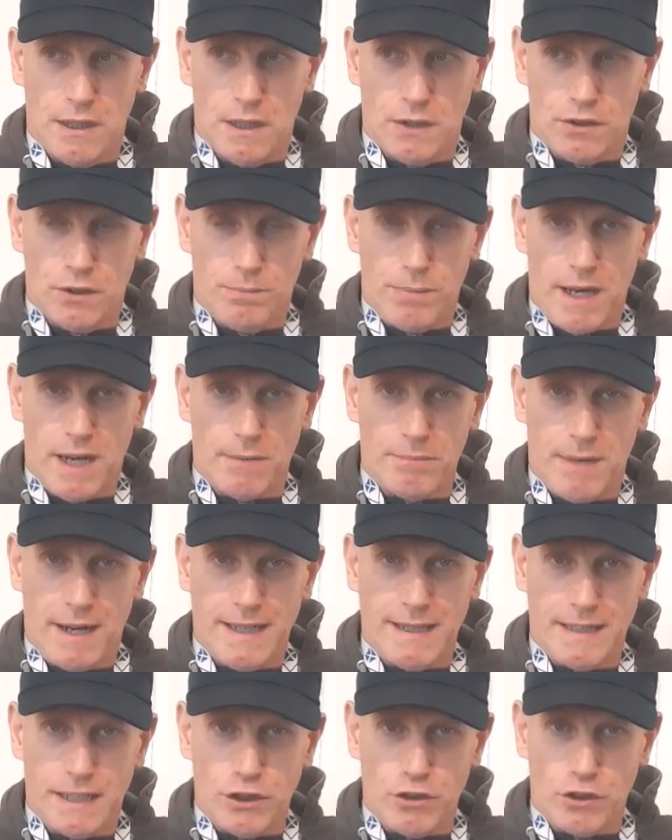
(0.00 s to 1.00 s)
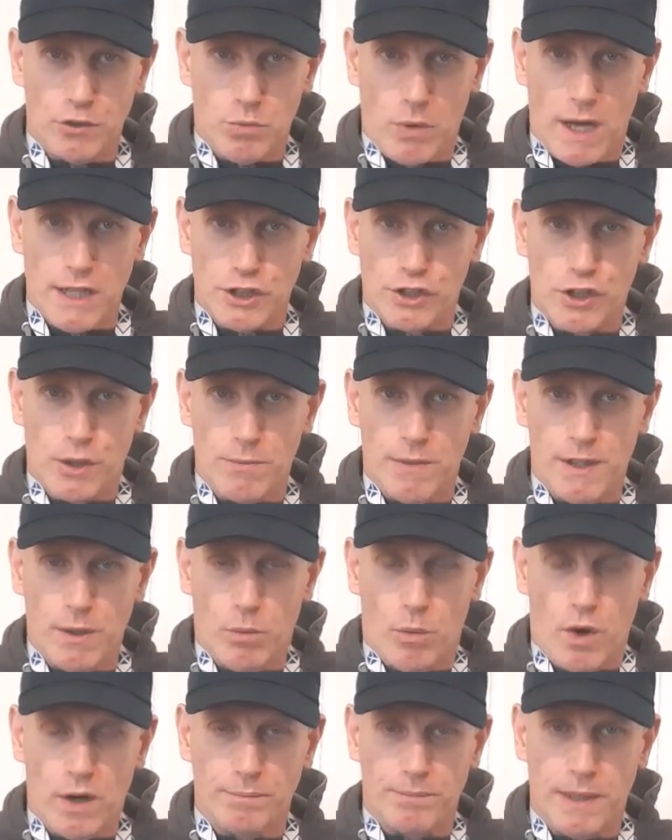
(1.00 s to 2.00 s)
Now bear in mind, they use one summary
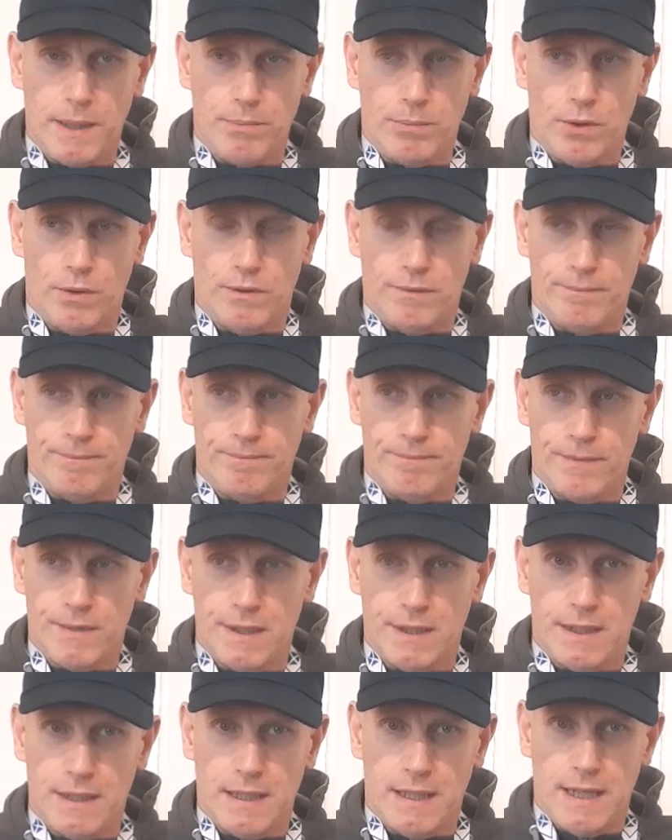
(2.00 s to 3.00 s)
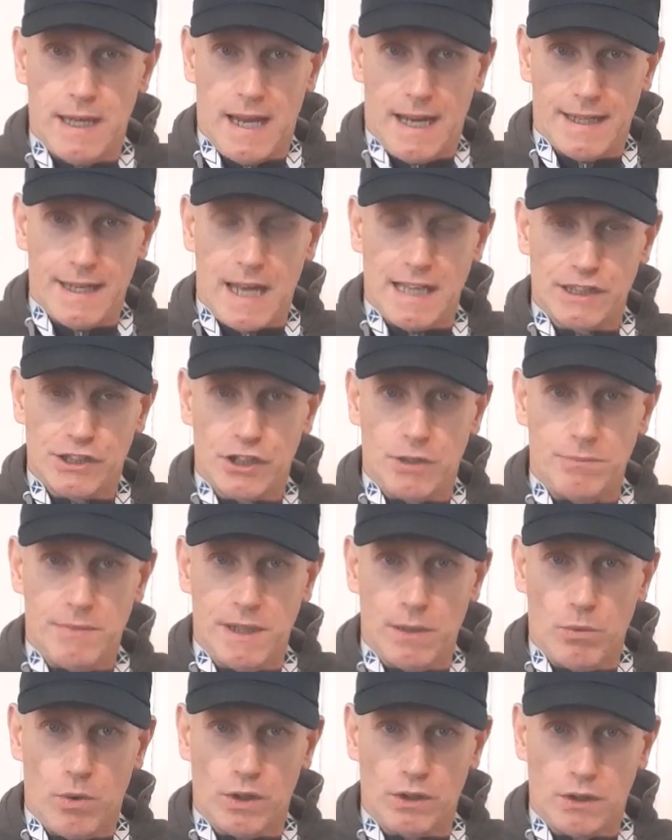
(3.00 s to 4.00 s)
warrant, people, and that
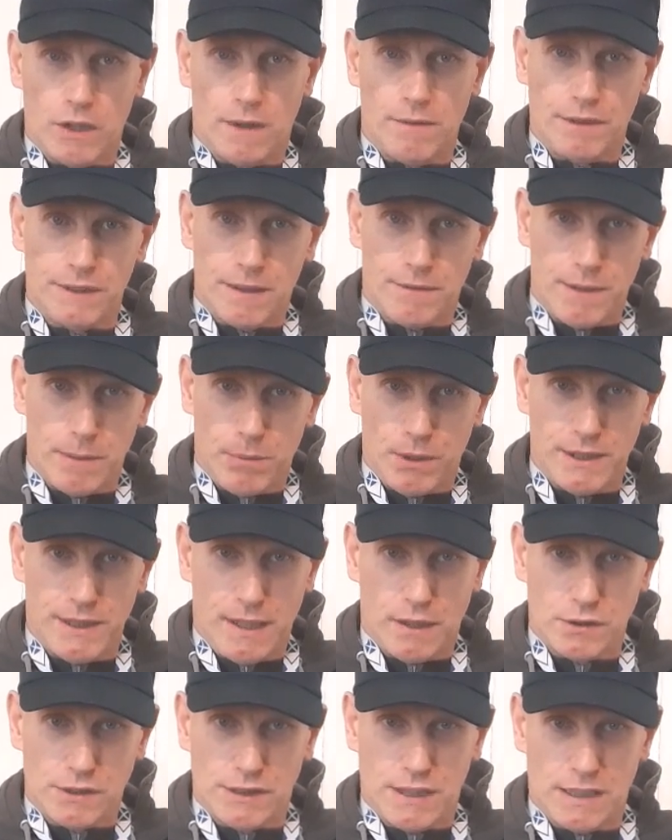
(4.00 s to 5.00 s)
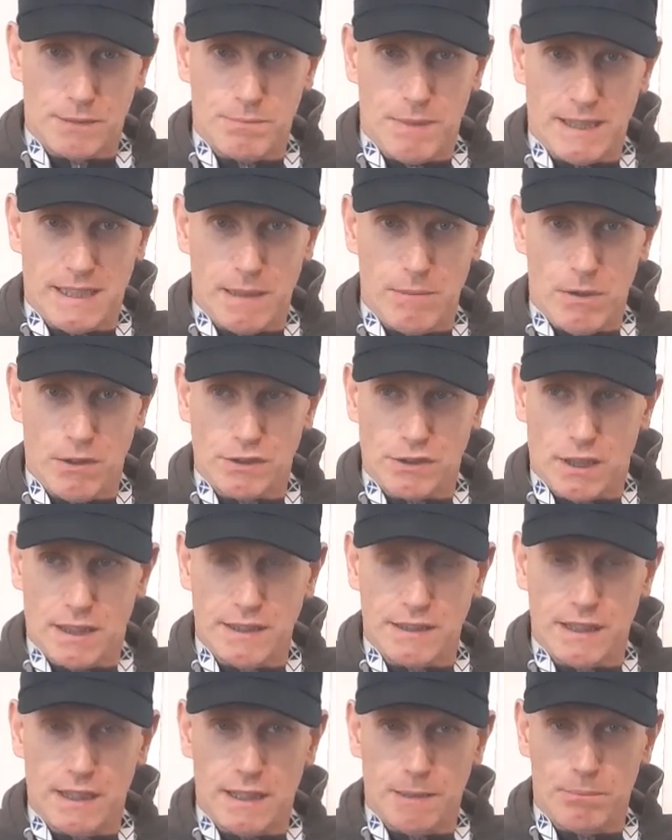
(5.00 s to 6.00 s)
summary warrant covers everybody else in this Mickey Mouse
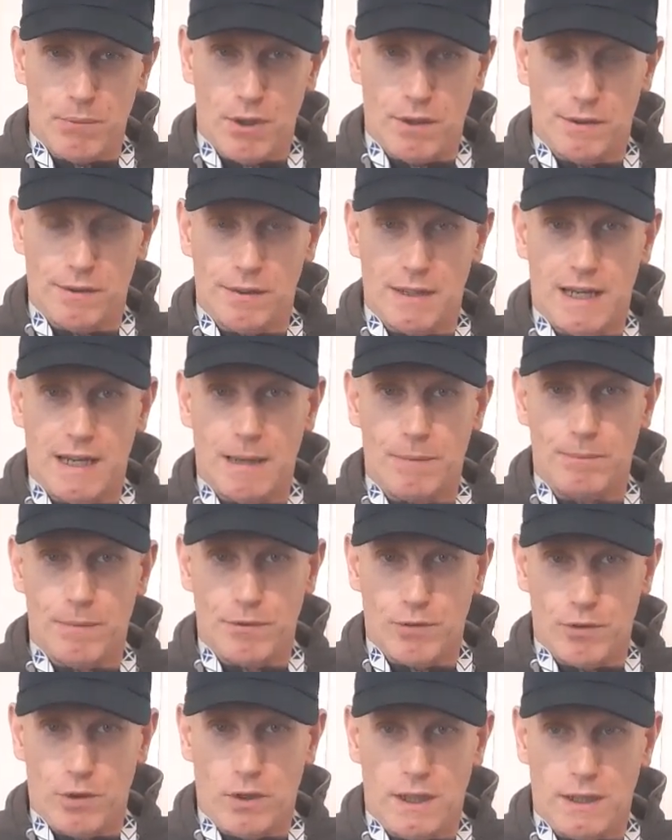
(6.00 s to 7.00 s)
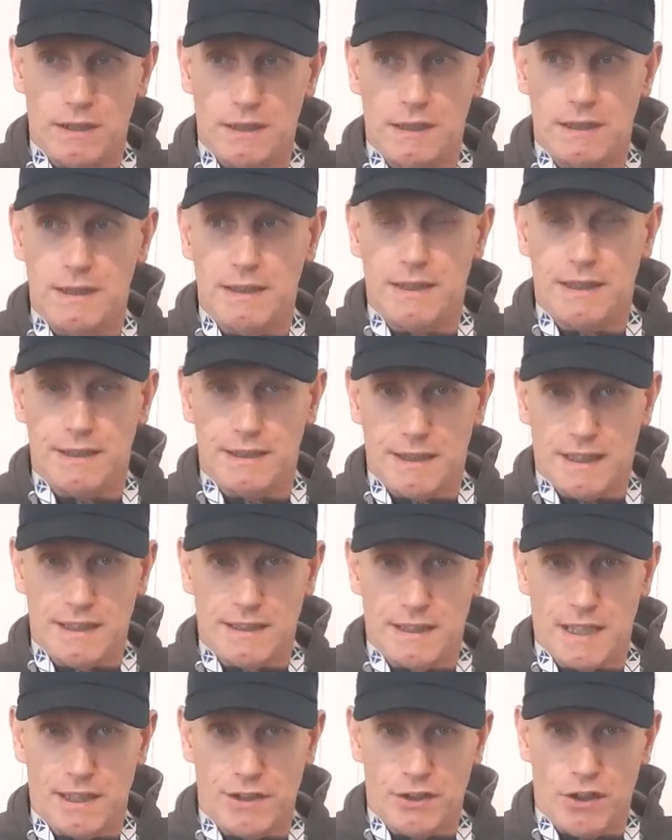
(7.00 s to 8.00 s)
list that they put before
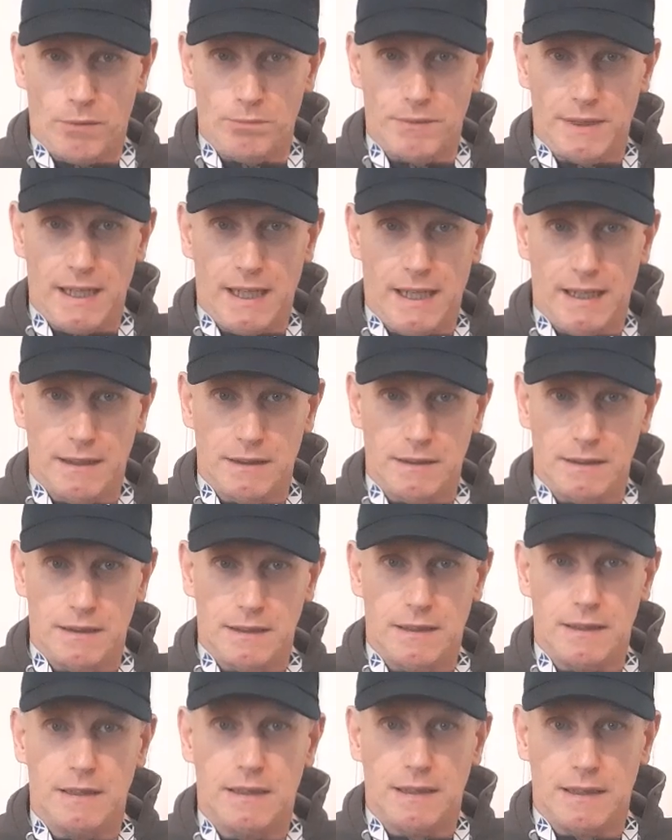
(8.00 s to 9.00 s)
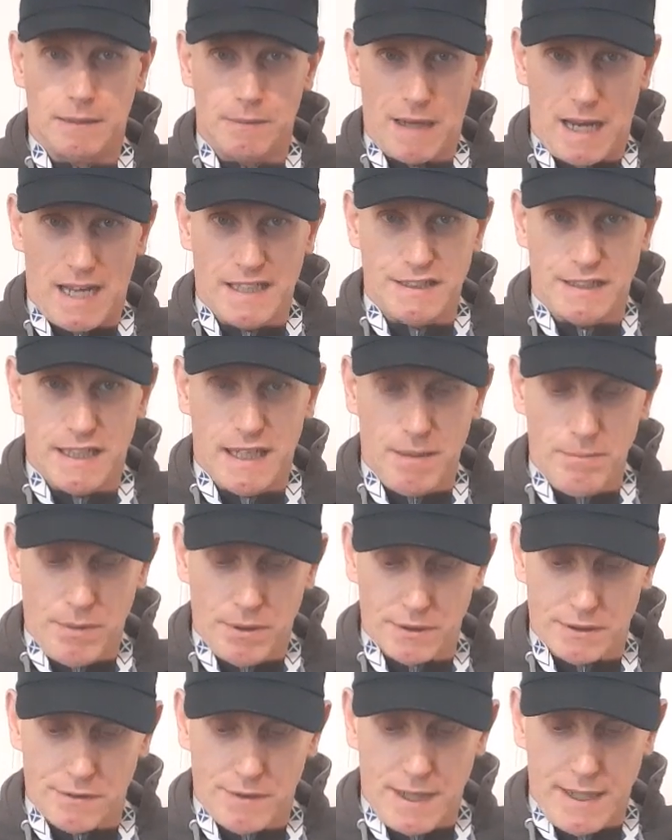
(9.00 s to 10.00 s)
this numpty in
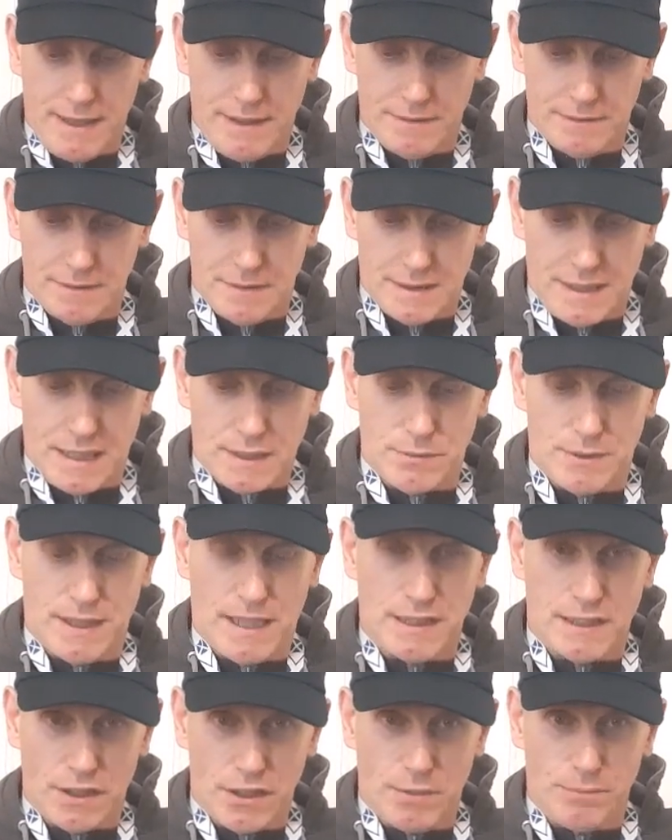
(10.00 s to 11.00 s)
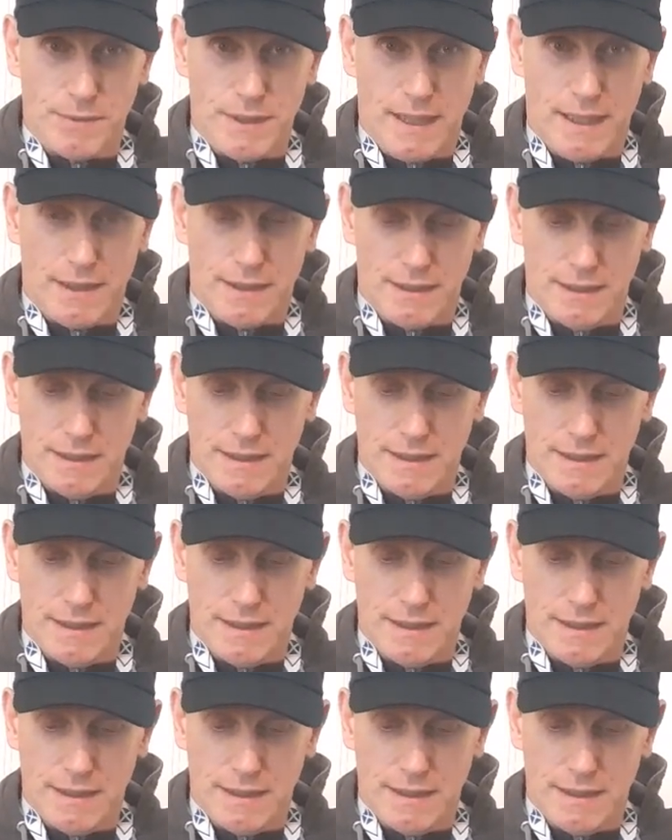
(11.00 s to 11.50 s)
chambers, right? And that's what he is, a numpty.